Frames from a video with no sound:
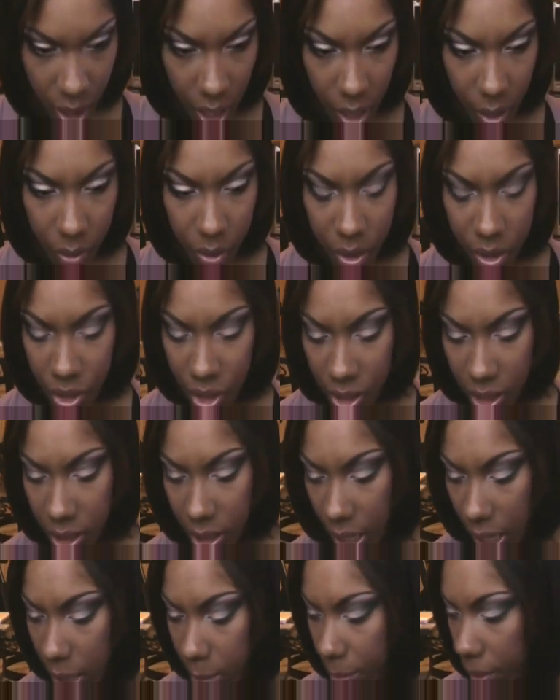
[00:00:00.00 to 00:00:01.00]
Oh, it's just
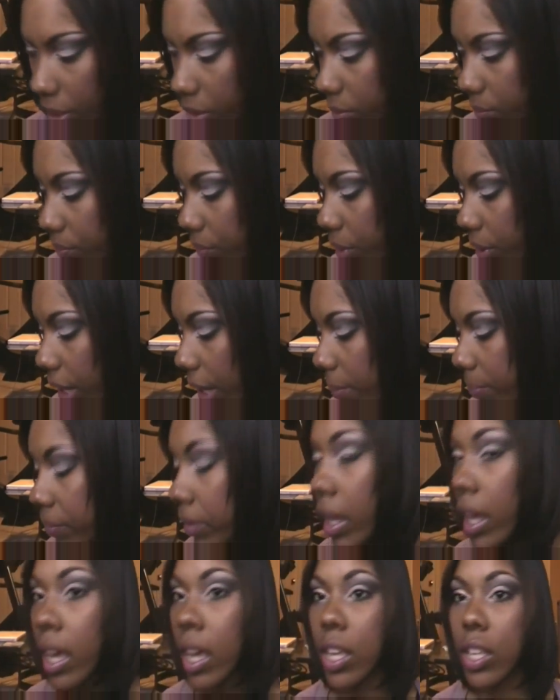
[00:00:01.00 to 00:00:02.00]
a tiny bottle. Okay.
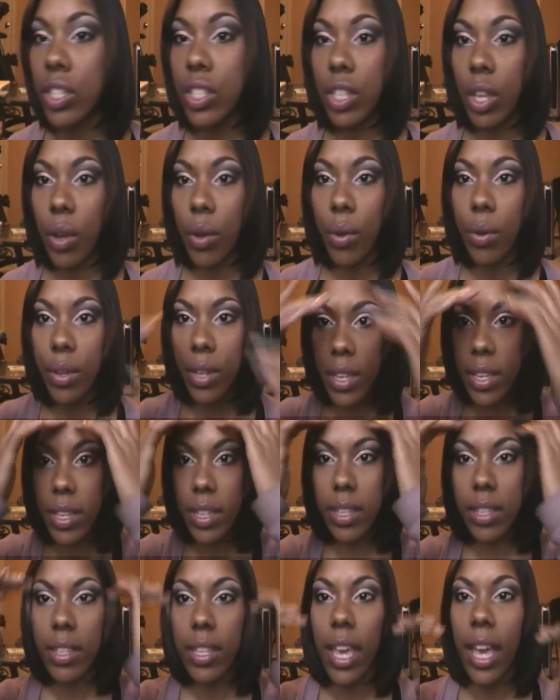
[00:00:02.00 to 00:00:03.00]
So
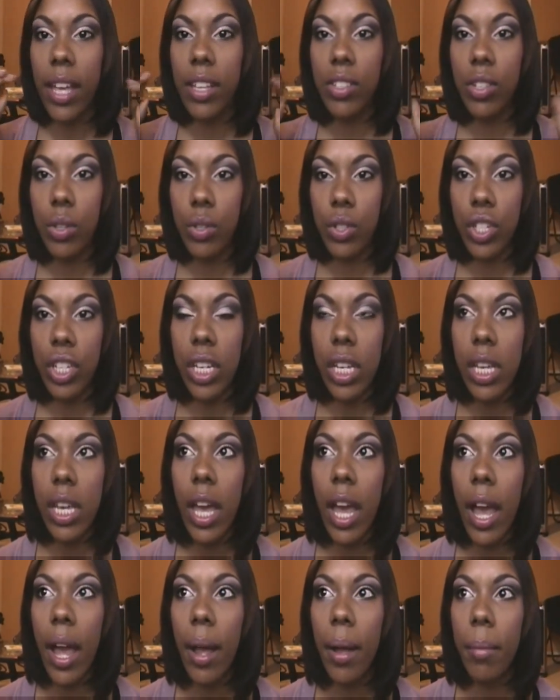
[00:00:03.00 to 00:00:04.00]
yeah, so
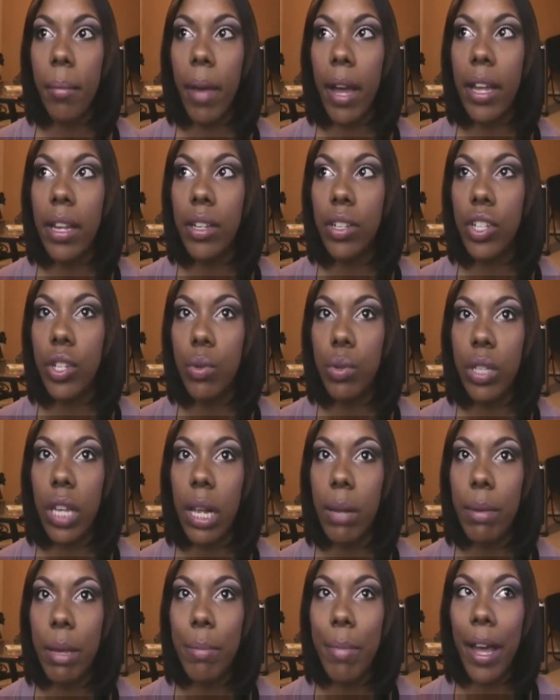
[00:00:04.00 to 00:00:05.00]
she, um, I, she was
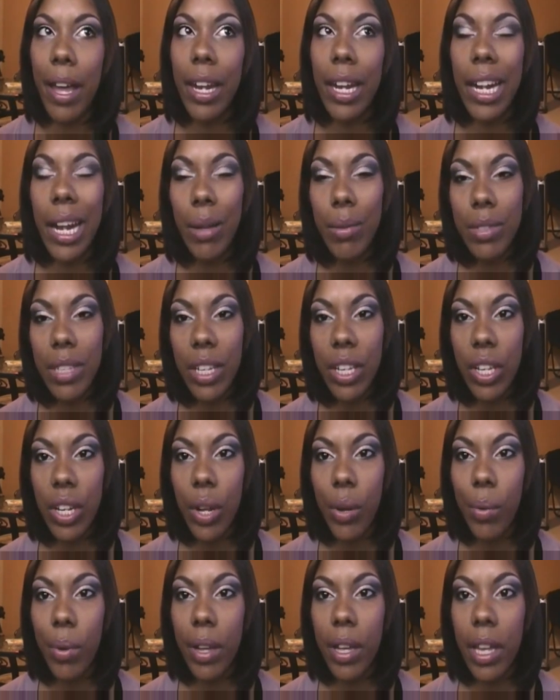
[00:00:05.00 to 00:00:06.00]
telling me about it and I was like, you
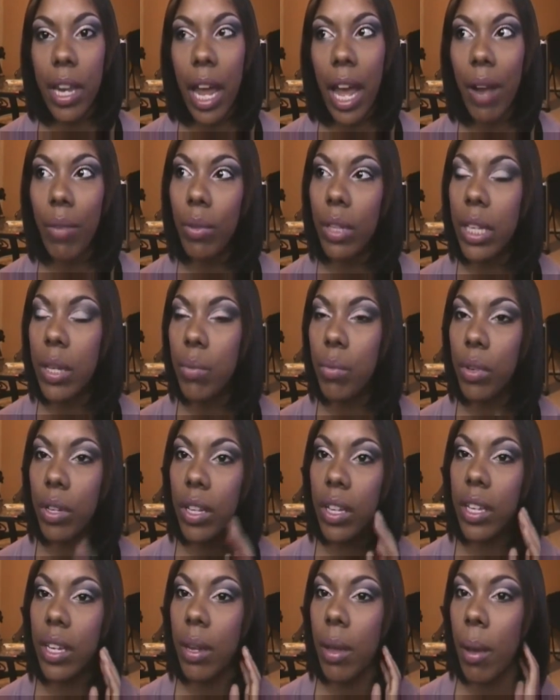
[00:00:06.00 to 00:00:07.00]
know what? I really
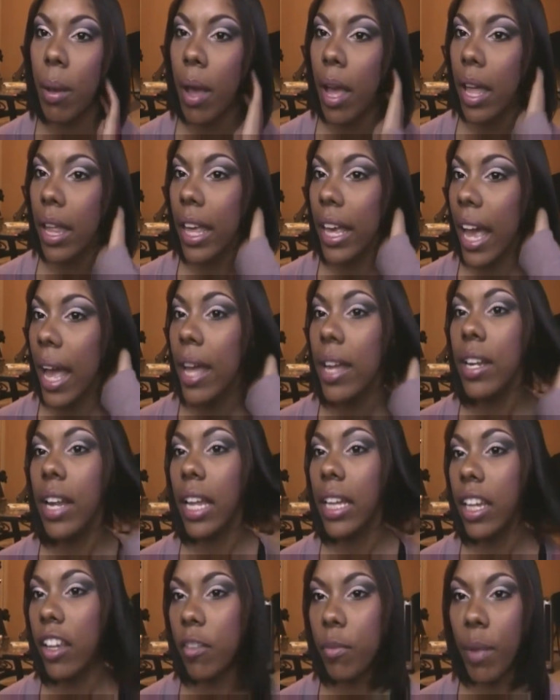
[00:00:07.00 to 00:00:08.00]
want, like I,
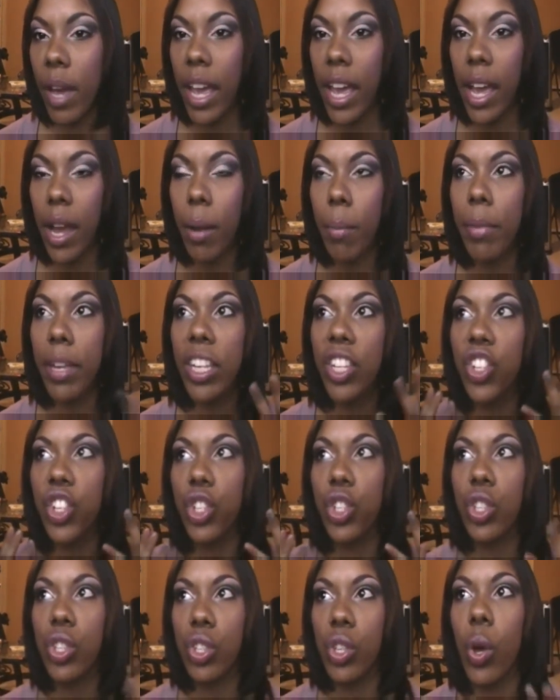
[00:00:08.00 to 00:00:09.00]
I love my hair, but it's
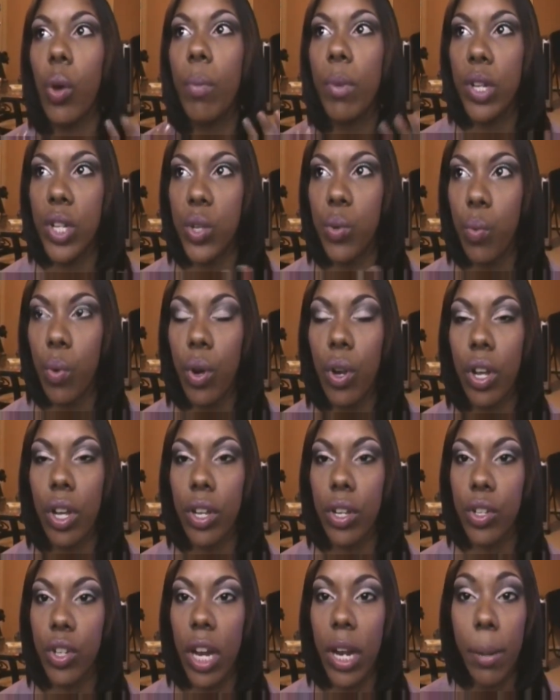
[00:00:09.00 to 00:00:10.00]
just so much work
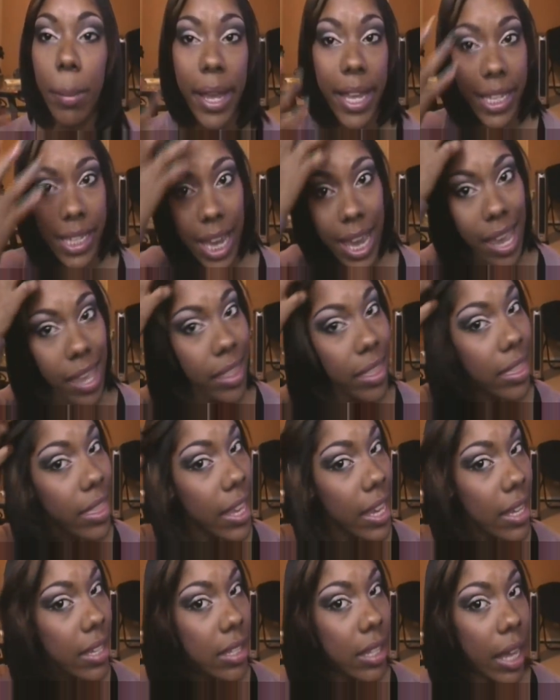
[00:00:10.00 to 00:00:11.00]
trying to maintain
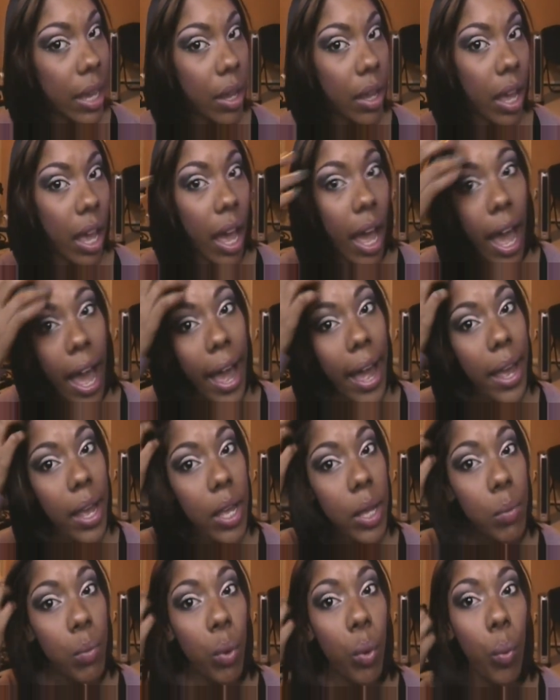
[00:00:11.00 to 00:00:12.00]
this. Like
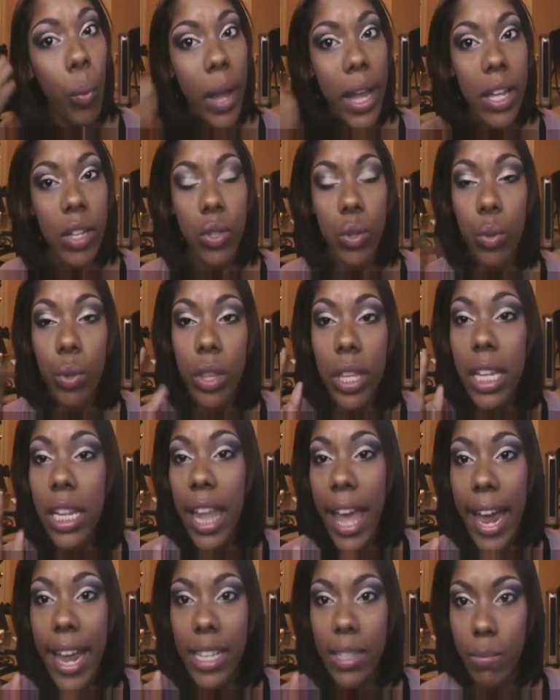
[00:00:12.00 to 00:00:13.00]
I will wait to the
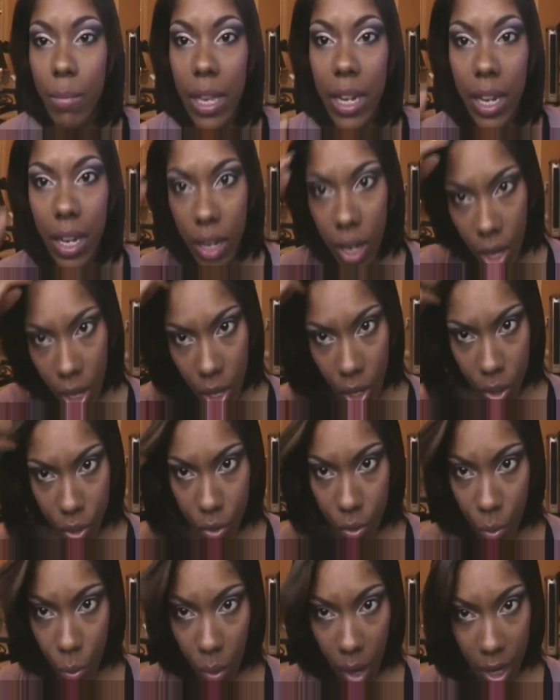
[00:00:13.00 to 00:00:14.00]
last minute
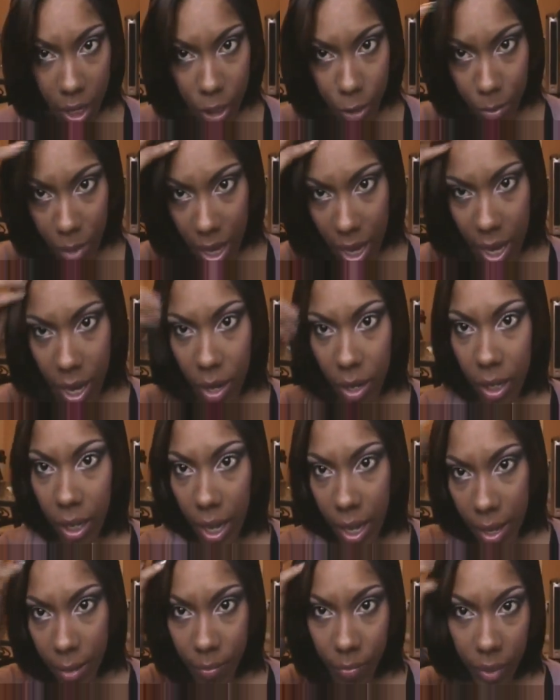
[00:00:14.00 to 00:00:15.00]
to wash my hair.
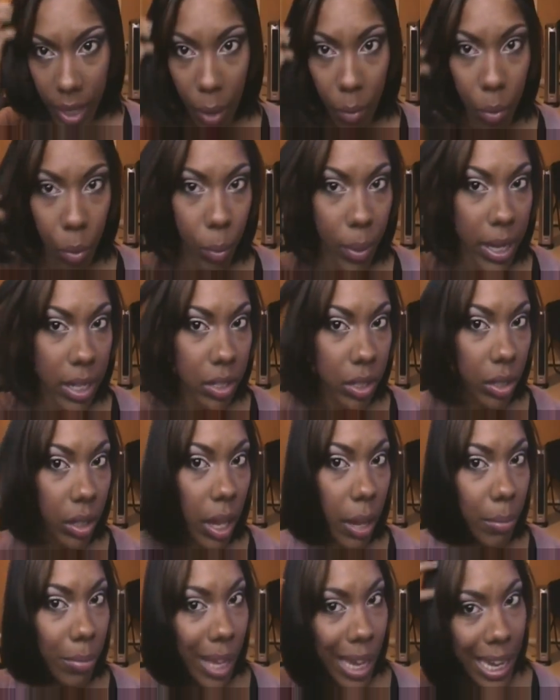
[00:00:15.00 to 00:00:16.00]
Like, I will wait
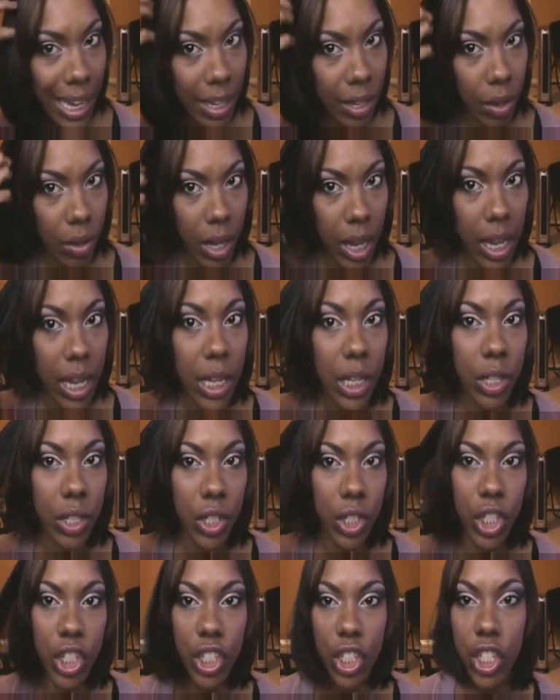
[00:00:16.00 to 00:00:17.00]
till I'm like, okay, it
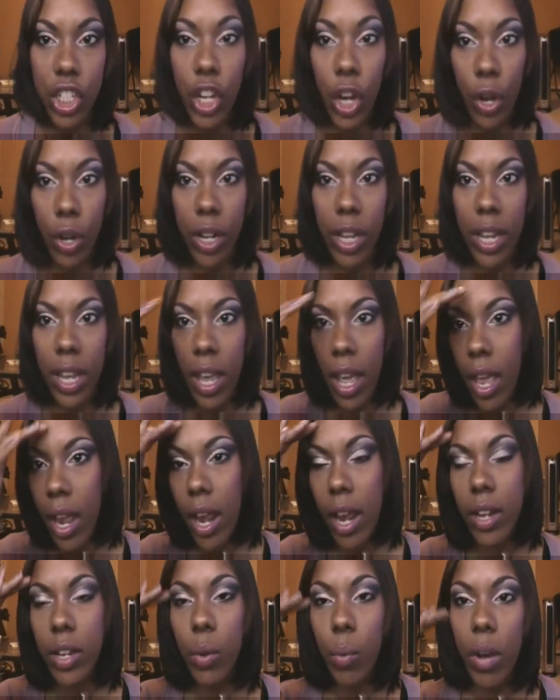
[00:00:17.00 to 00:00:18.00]
is just dirty
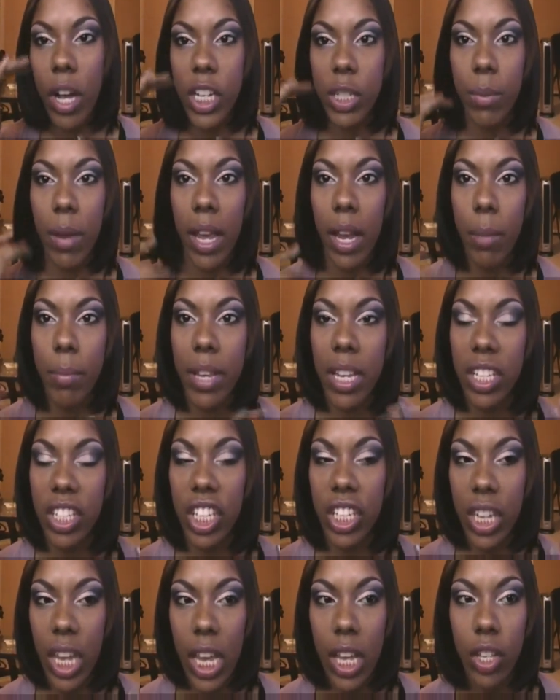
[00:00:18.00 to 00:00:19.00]
to wash my hair
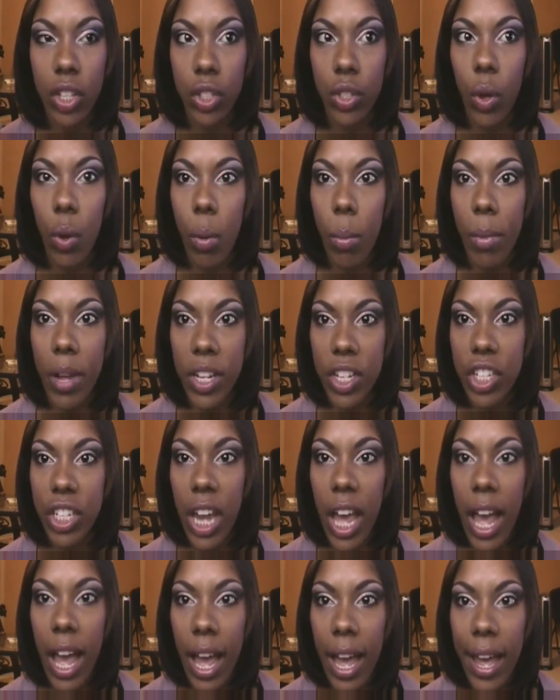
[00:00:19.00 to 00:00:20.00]
because it takes so much
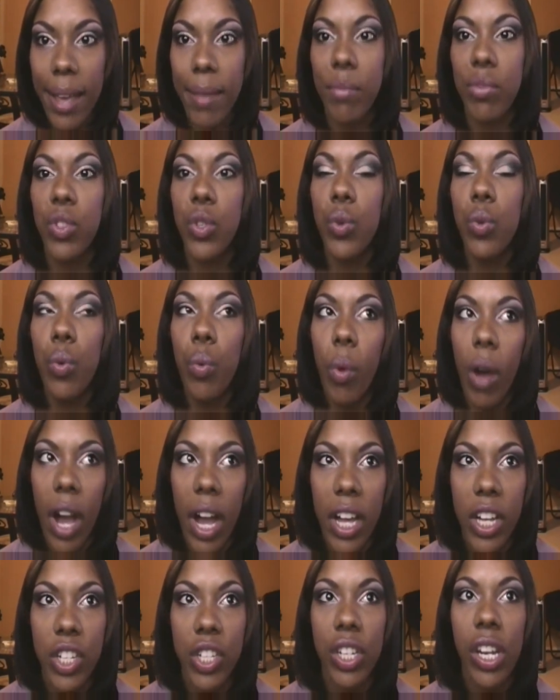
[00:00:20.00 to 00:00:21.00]
time to
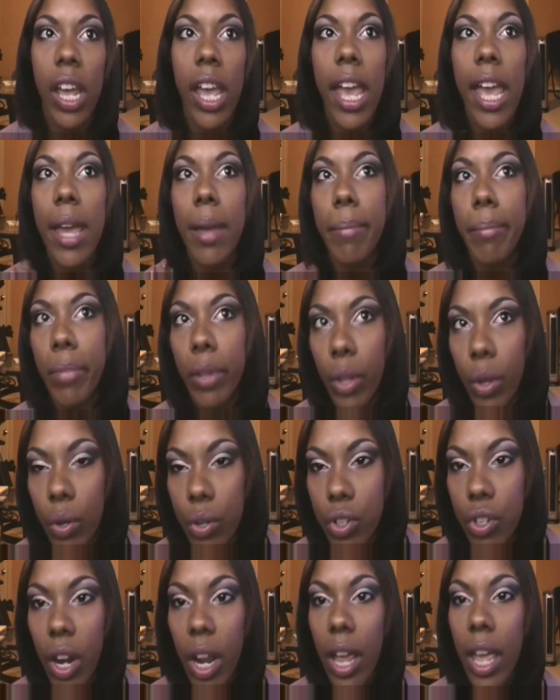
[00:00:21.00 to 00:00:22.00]
wash and
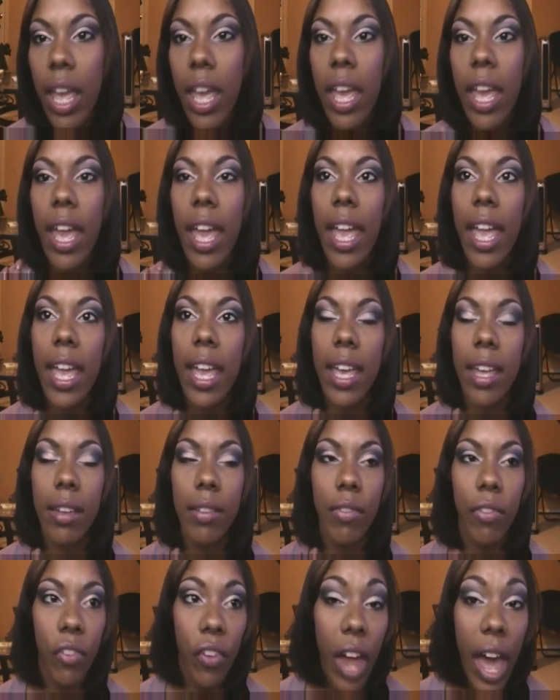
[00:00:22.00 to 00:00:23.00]
blow dry
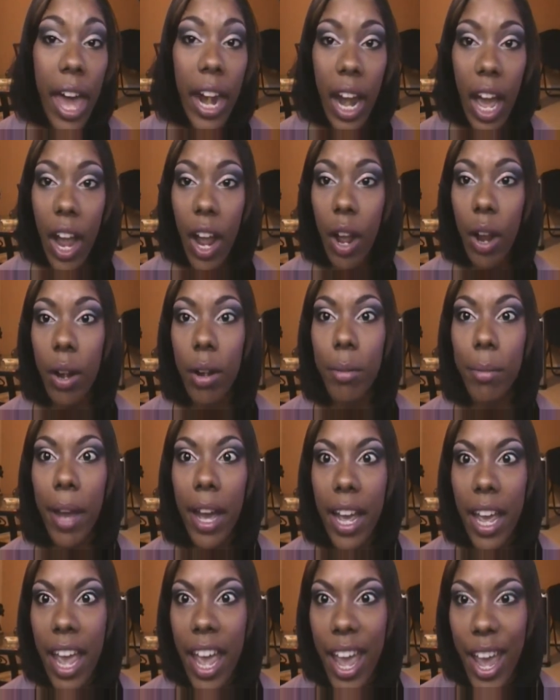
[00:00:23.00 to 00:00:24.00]
and flat iron
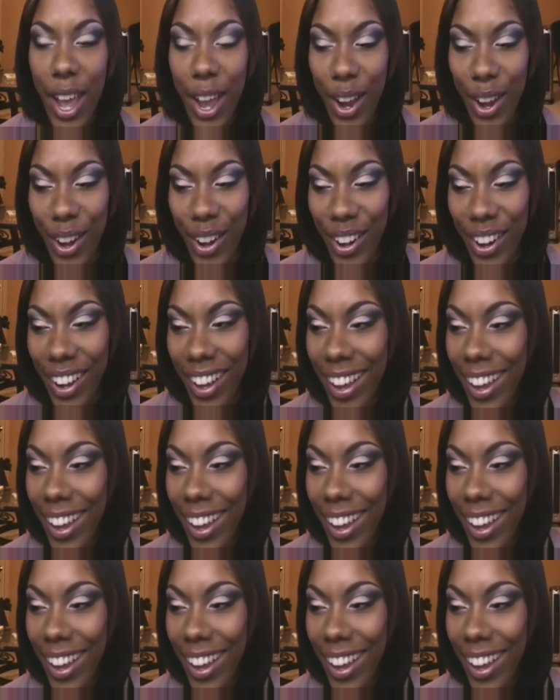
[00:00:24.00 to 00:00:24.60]
my hair.